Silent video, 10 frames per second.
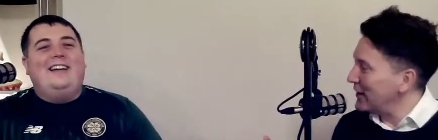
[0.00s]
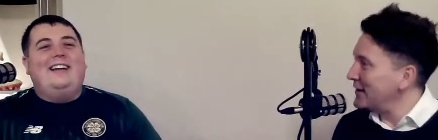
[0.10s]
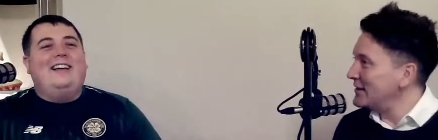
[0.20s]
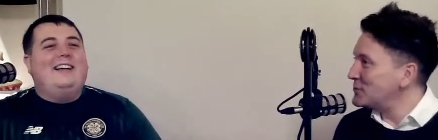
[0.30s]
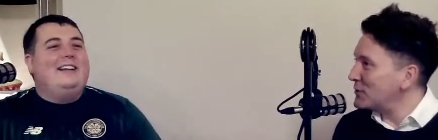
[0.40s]
Speaker 1: and
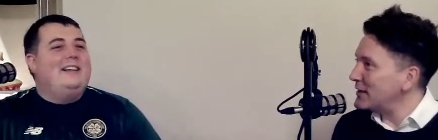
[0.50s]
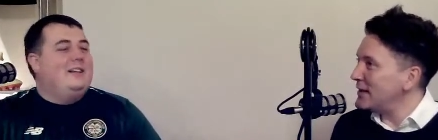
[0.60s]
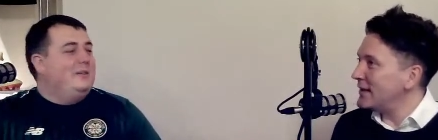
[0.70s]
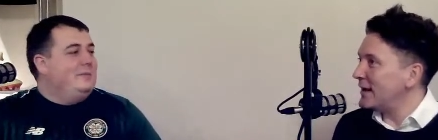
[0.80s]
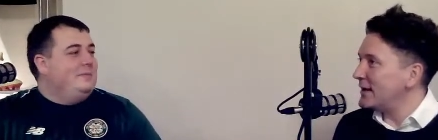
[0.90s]
he's one of the
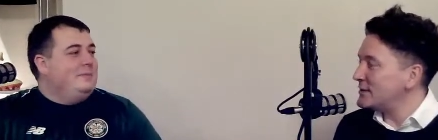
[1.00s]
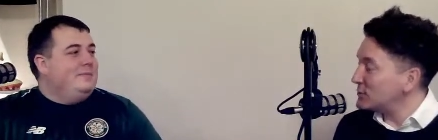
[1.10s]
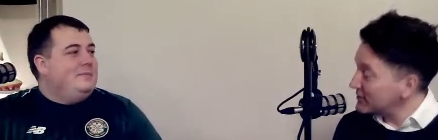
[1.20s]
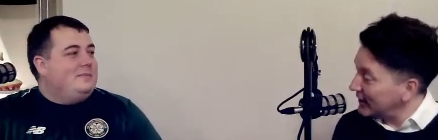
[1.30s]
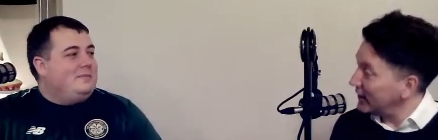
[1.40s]
guys who was
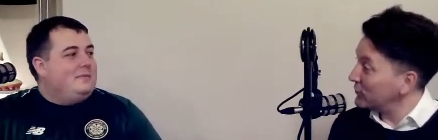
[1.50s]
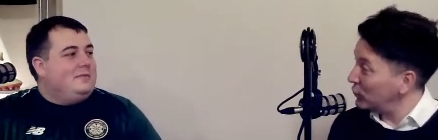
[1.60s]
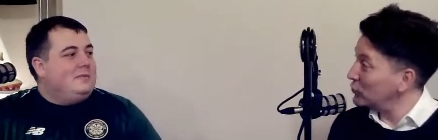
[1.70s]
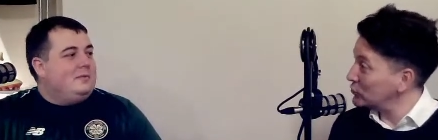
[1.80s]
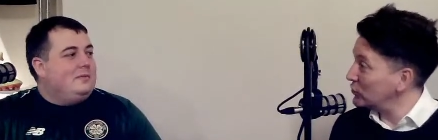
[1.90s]
taken
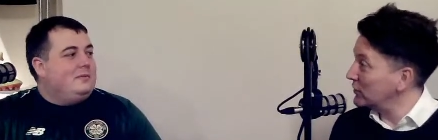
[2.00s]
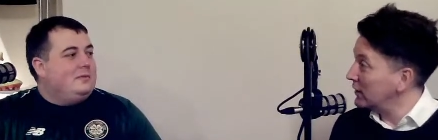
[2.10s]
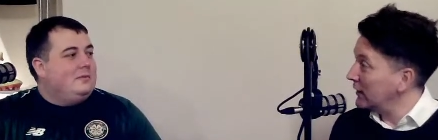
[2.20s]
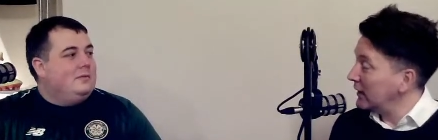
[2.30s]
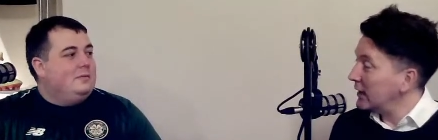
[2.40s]
too soon,
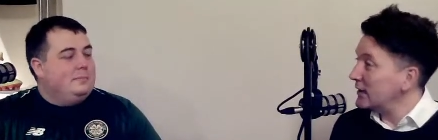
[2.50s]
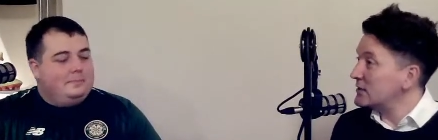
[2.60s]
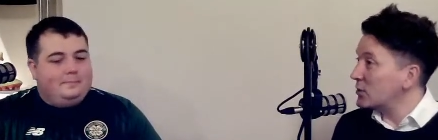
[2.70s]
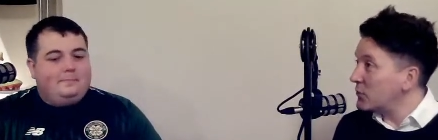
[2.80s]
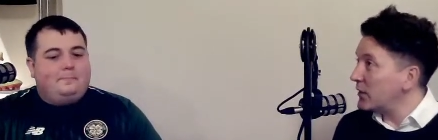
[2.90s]
and he's
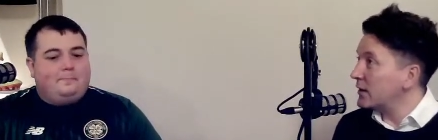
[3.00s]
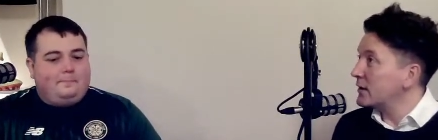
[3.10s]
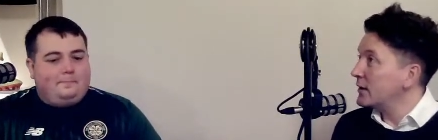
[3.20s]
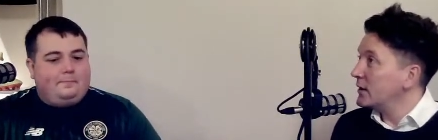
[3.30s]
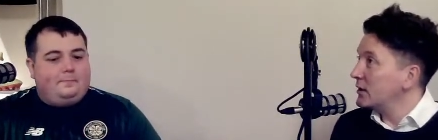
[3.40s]
up there.
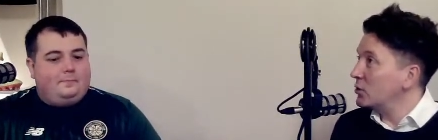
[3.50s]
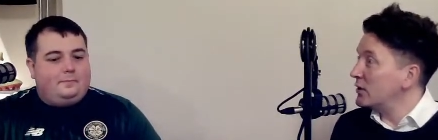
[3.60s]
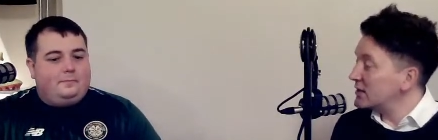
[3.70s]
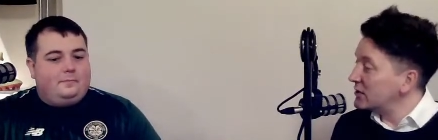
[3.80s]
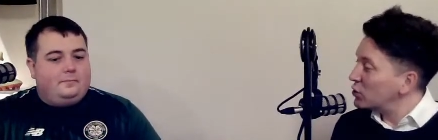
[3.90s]
You know, he's,
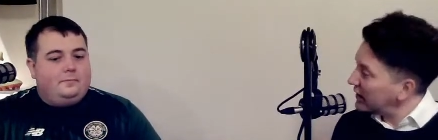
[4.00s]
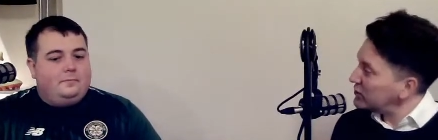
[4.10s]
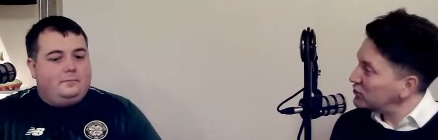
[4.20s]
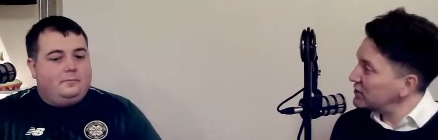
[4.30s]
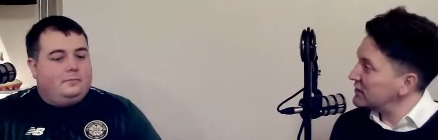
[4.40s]
he's got
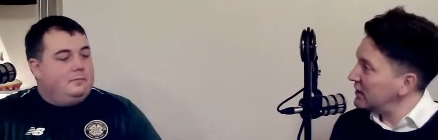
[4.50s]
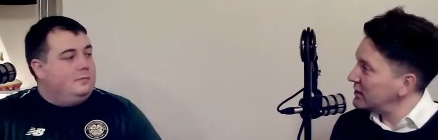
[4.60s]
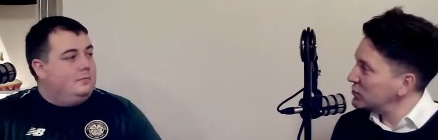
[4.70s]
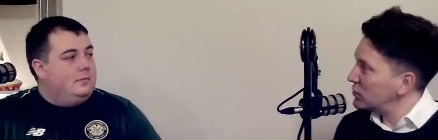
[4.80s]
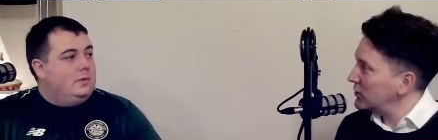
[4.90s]
legendary
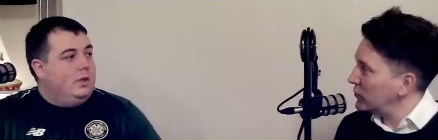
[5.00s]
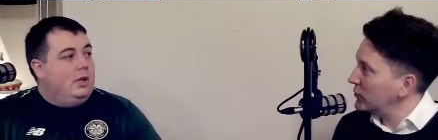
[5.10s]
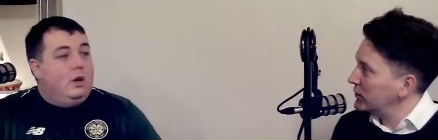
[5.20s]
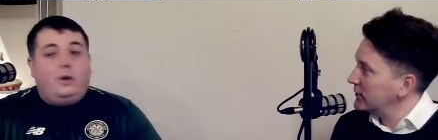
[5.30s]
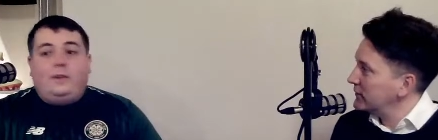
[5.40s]
status, Johnny Doyle.
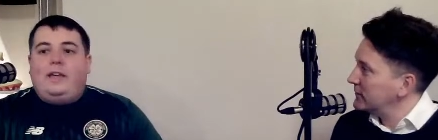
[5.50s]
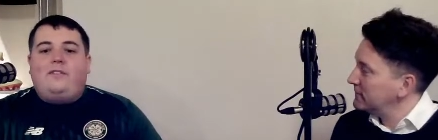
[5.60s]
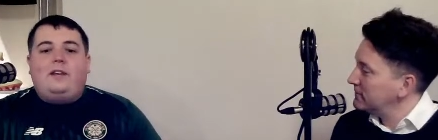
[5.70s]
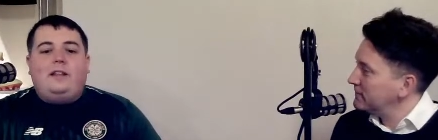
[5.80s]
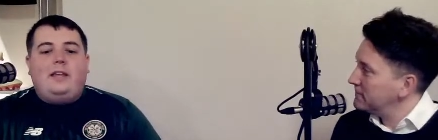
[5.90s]
Oh,
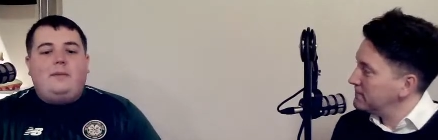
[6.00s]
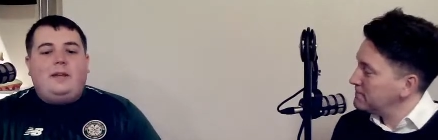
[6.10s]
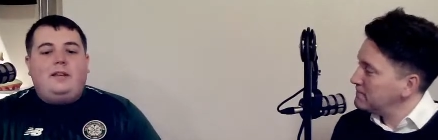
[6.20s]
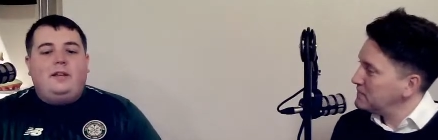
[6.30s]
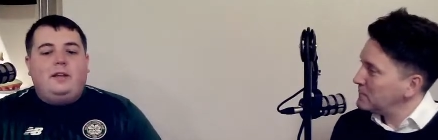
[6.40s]
definitely.
Speaker 2: I
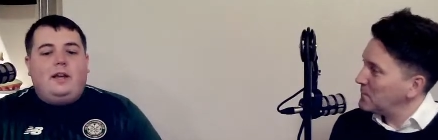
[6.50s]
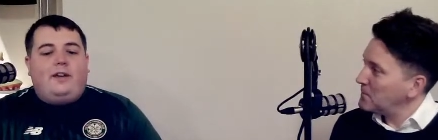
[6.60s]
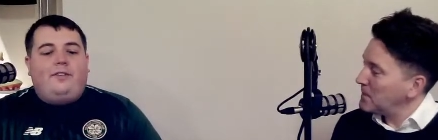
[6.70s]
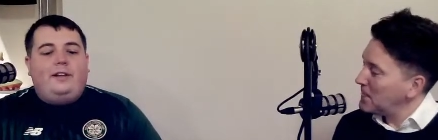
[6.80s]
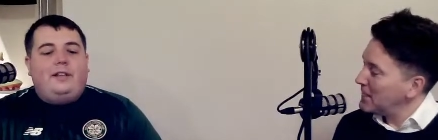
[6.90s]
mean, I
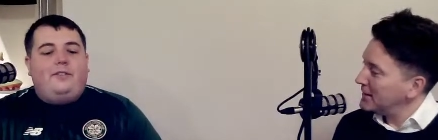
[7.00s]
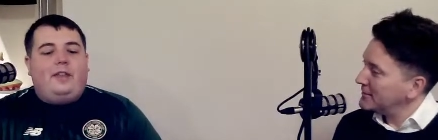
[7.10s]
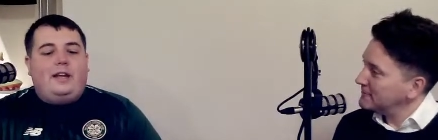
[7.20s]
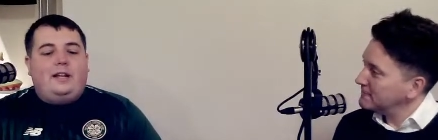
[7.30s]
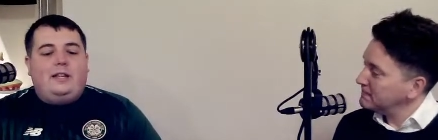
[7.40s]
think the
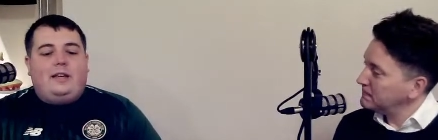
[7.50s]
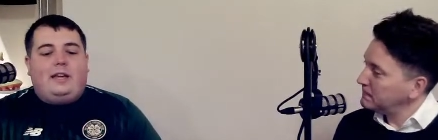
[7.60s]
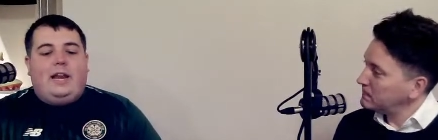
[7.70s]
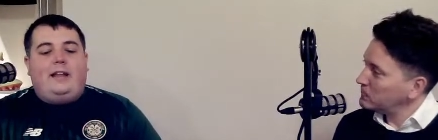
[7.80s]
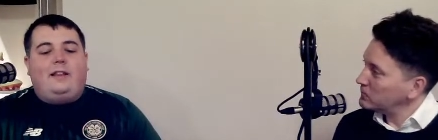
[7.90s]
thing that
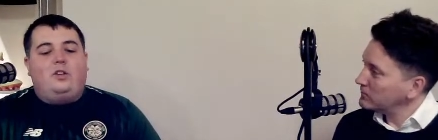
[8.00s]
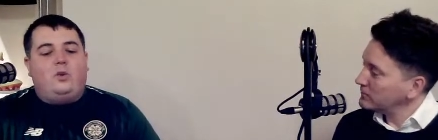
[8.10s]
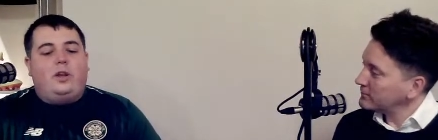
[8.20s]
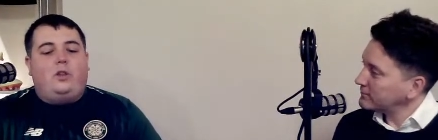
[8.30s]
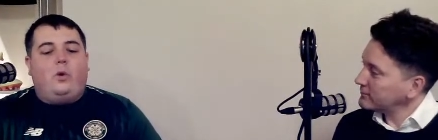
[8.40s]
connected
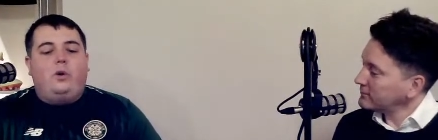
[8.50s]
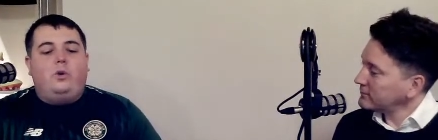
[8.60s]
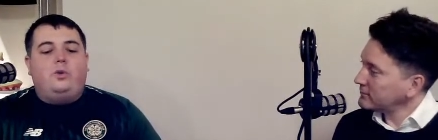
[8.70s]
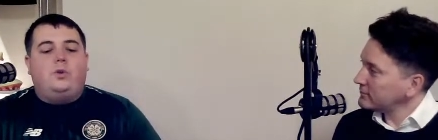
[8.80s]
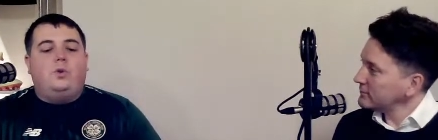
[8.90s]
Johnny Doyle
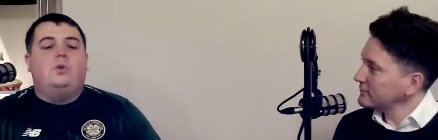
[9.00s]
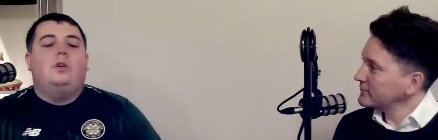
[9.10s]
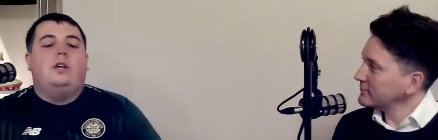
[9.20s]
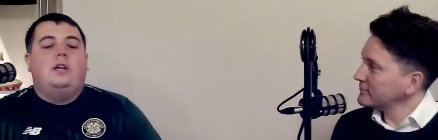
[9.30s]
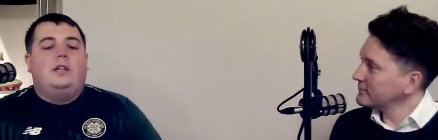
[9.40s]
to
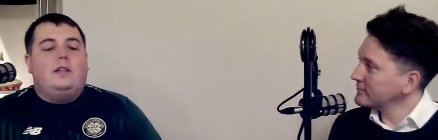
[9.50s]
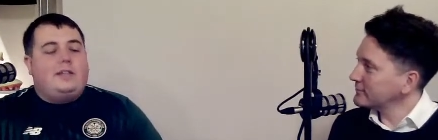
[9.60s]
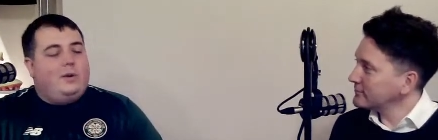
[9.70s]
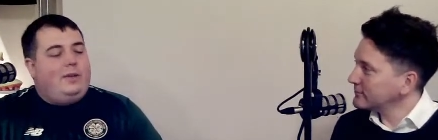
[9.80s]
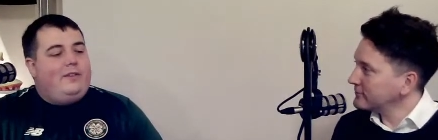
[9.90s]
the
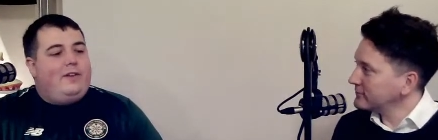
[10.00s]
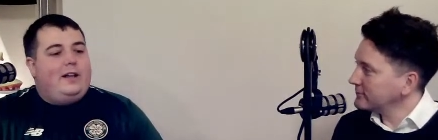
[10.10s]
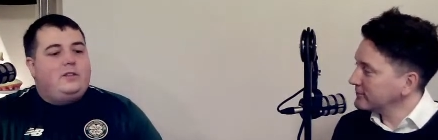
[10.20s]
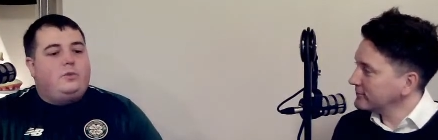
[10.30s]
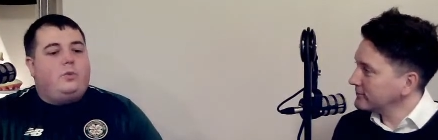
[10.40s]
Celtic
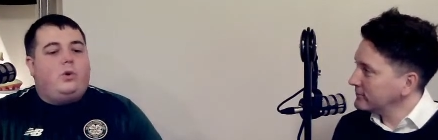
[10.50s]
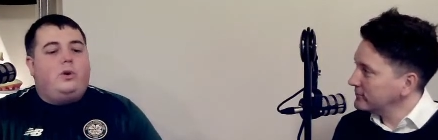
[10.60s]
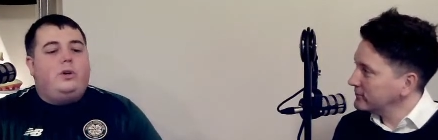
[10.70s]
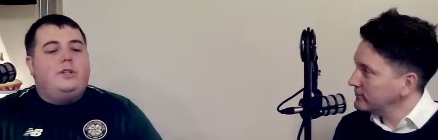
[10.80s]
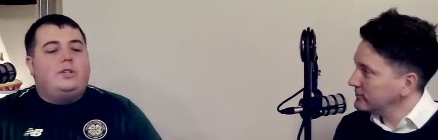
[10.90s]
fans
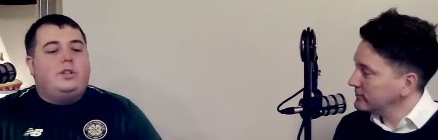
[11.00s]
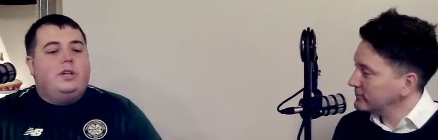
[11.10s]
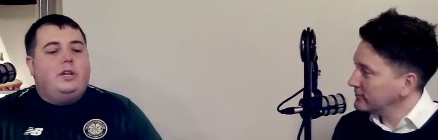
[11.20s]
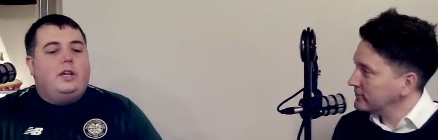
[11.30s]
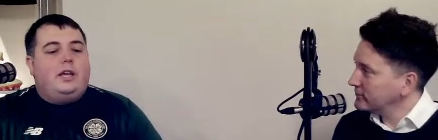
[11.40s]
was
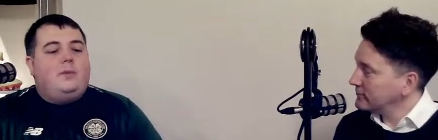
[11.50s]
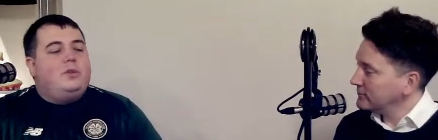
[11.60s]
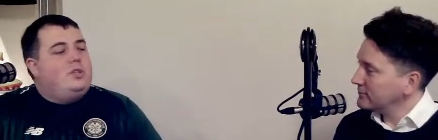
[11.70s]
he was